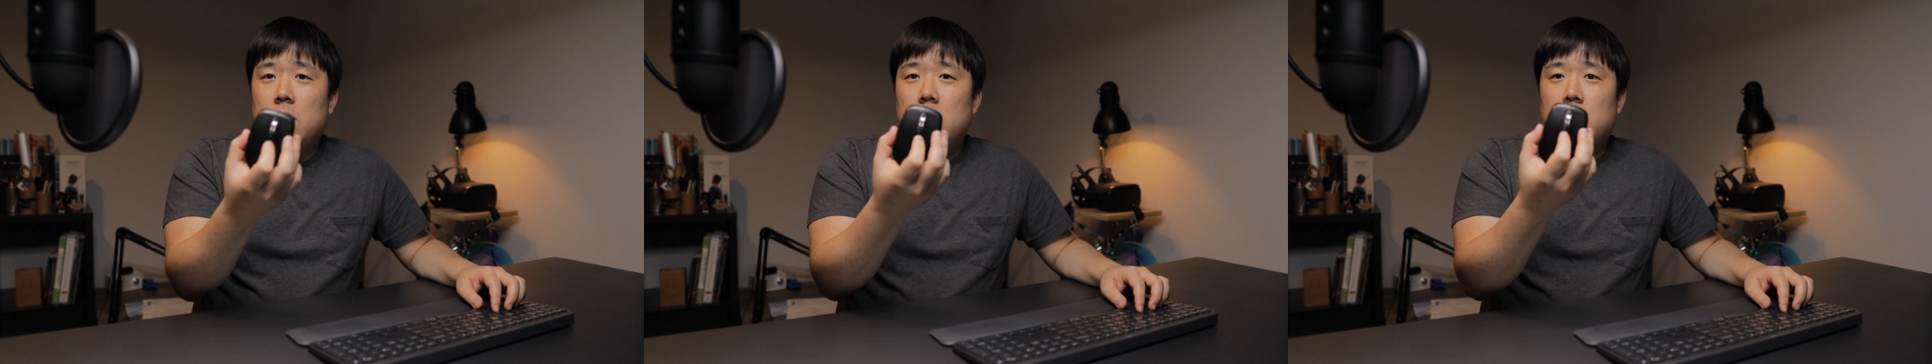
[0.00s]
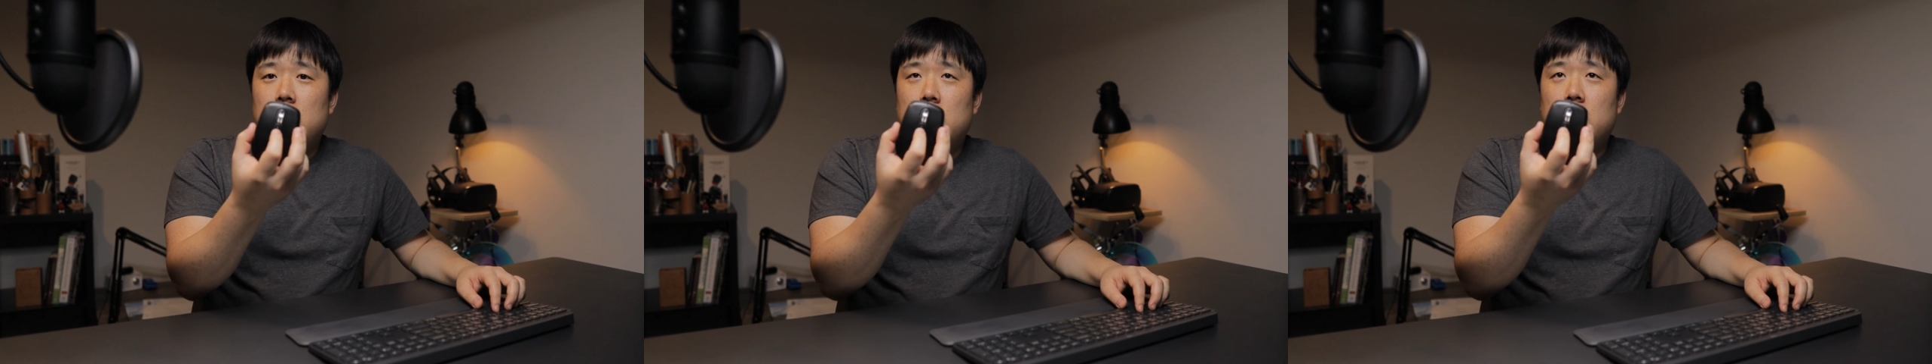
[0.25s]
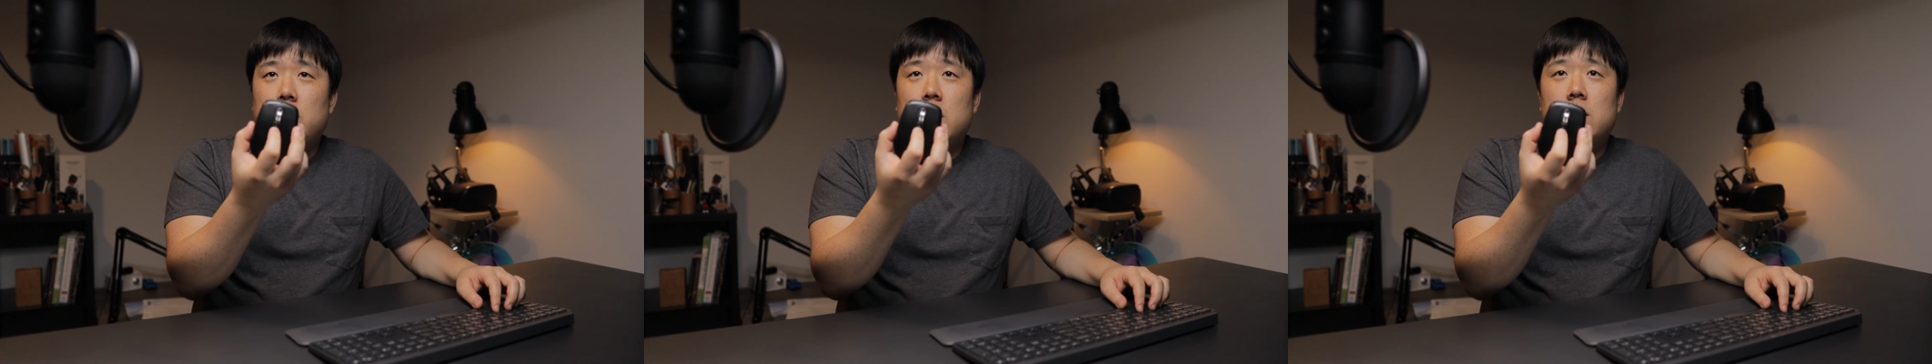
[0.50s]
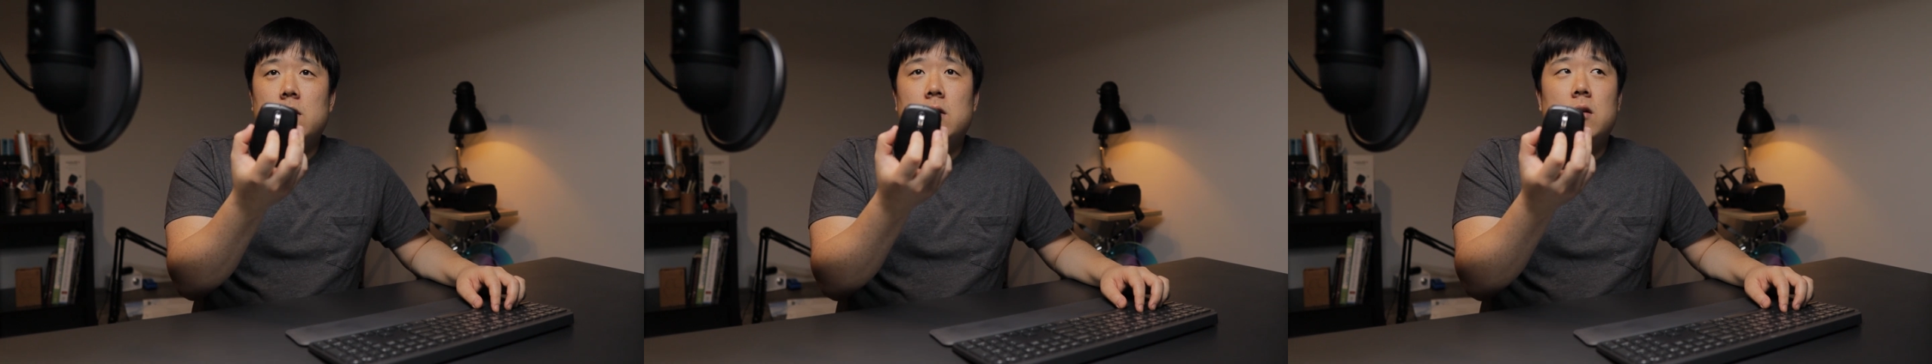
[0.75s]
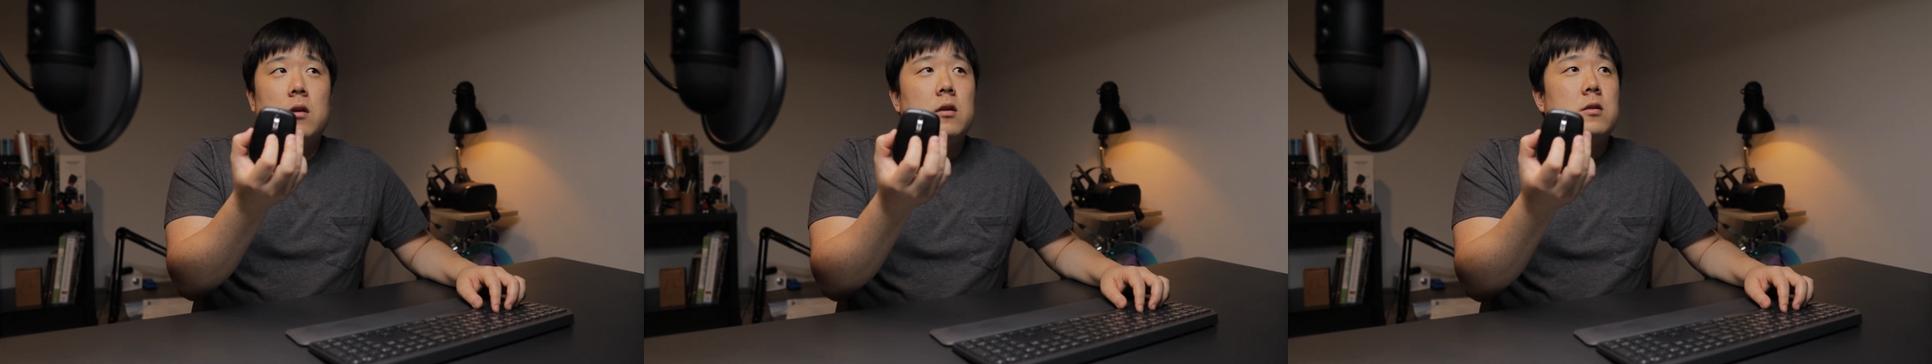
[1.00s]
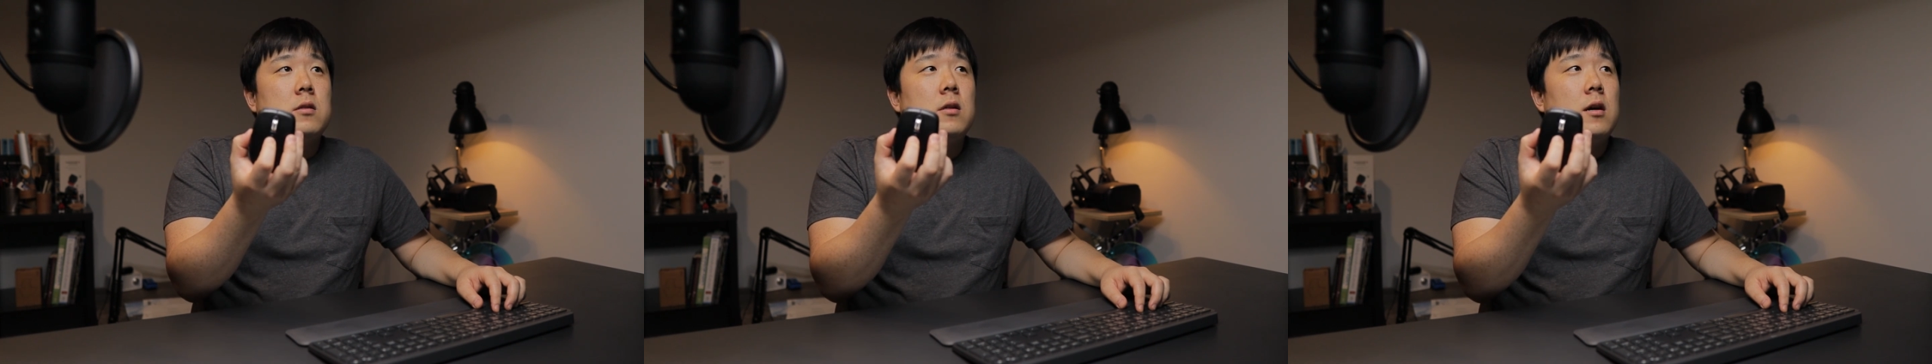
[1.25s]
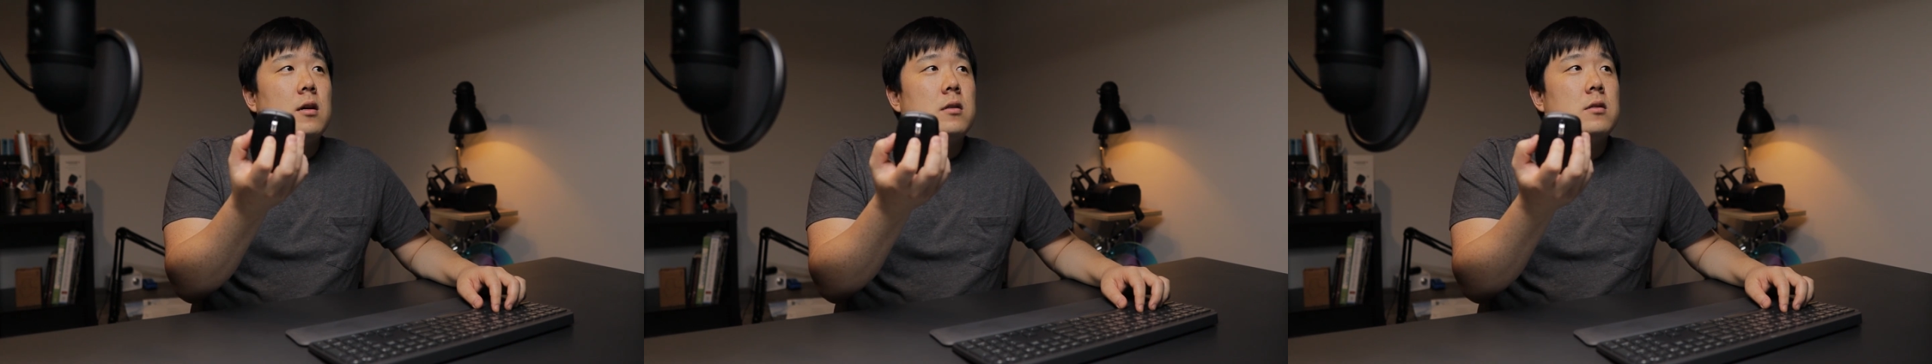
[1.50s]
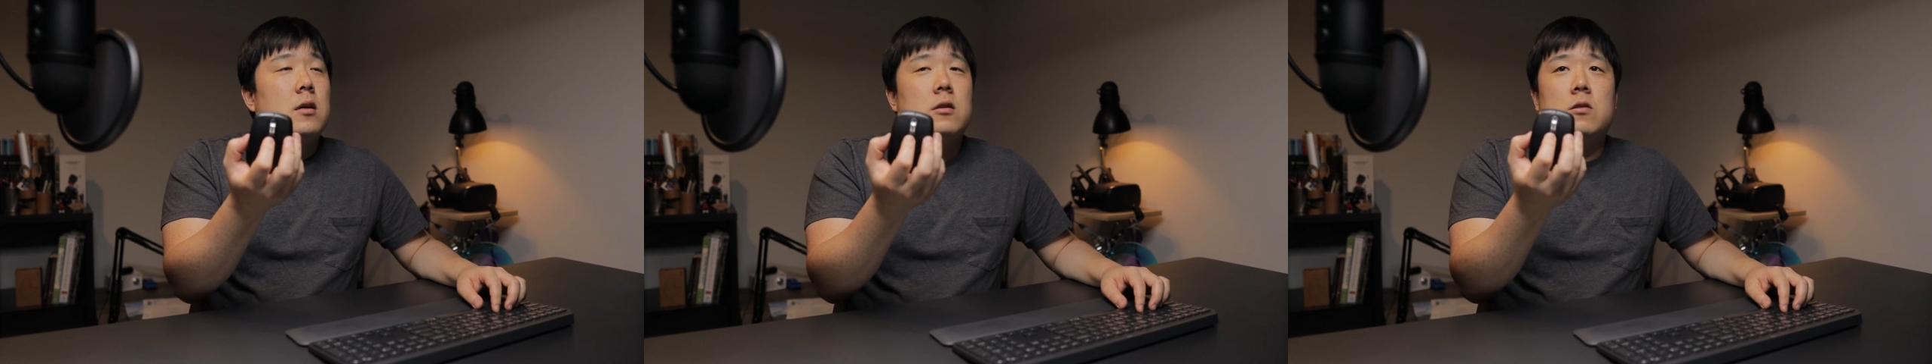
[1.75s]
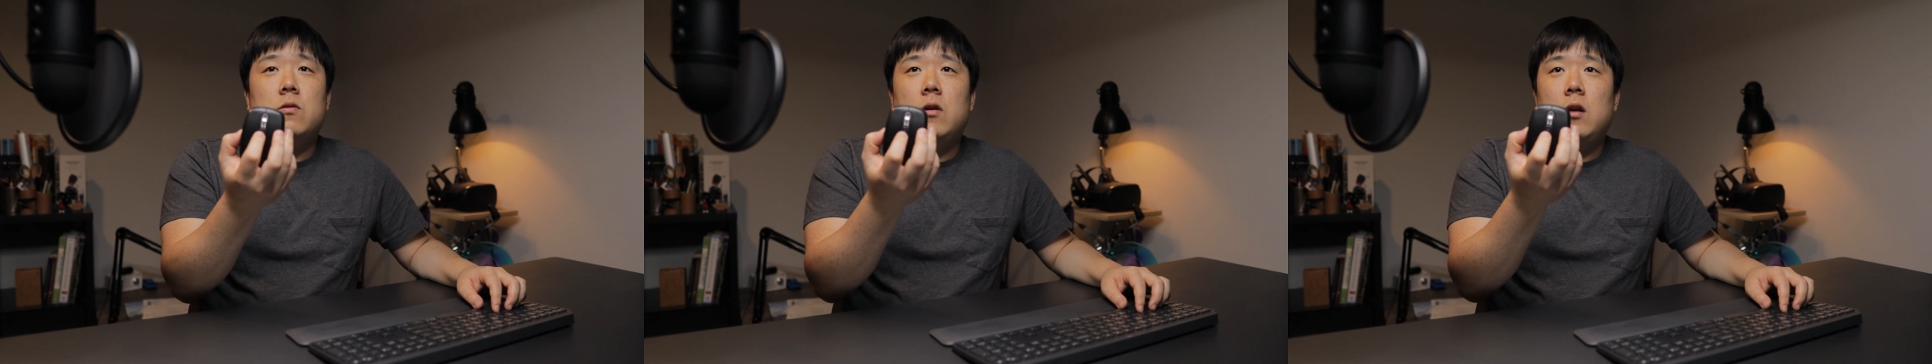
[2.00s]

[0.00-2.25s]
the middle button is not set to